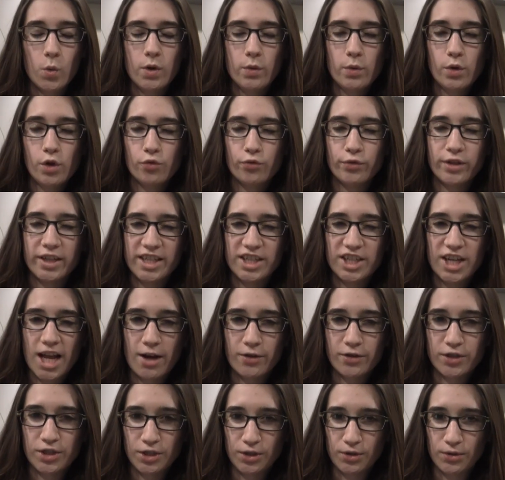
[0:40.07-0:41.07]
we will reach
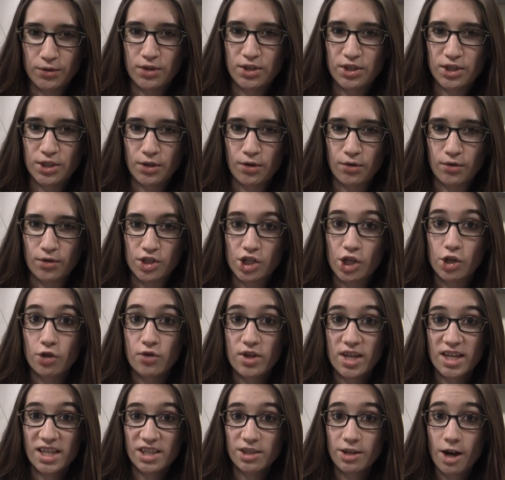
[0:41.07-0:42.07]
out to you soon so you
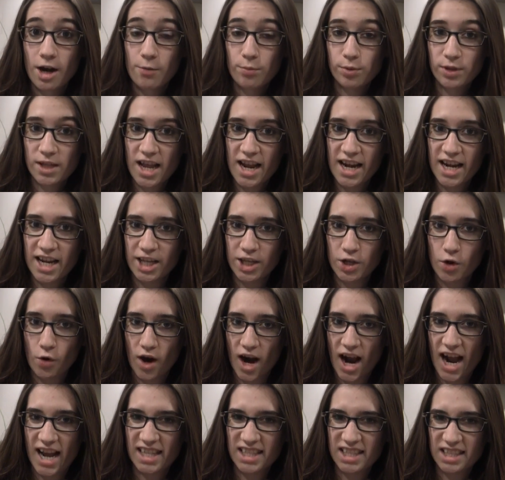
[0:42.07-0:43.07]
can start planning your
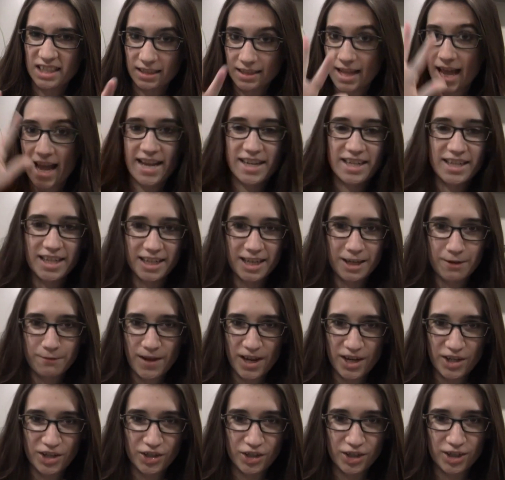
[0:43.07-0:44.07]
Icelandic
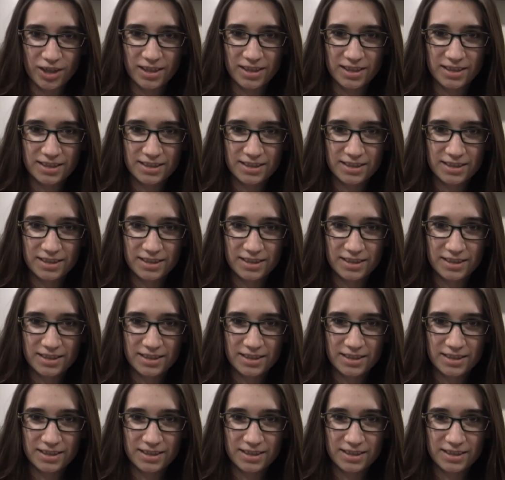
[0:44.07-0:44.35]
adventure.